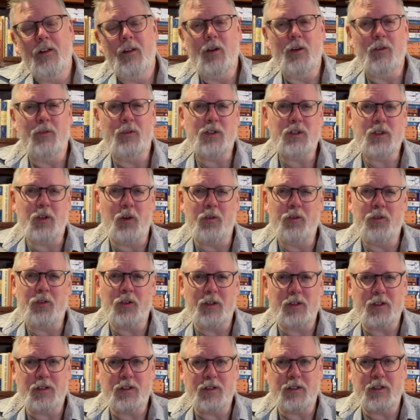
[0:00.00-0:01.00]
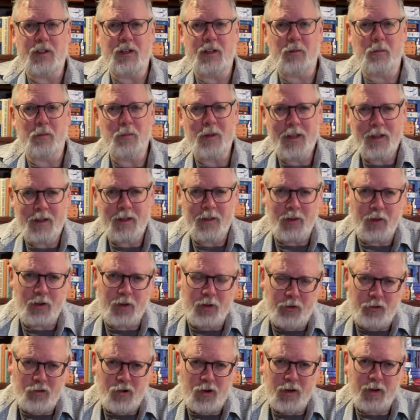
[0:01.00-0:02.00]
you know, for softies like me in the
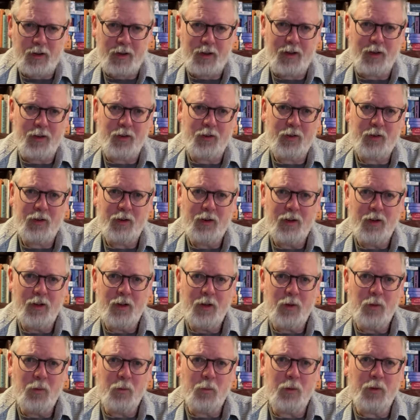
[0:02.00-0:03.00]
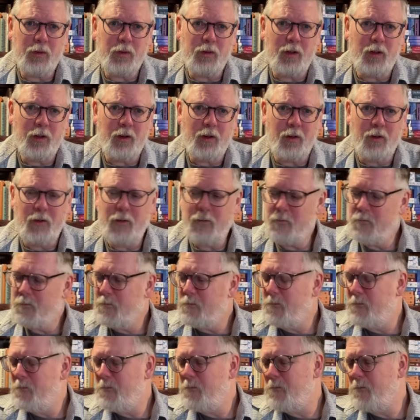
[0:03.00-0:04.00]
current age with our
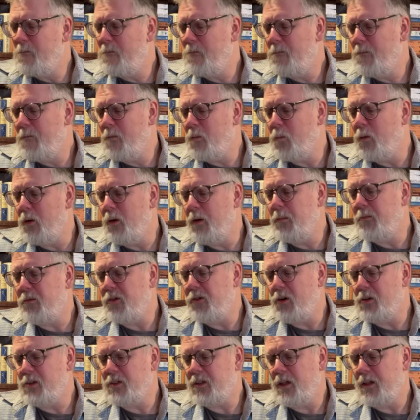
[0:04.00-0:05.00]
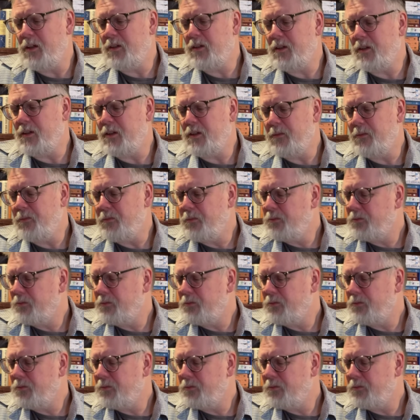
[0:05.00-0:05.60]
word processors.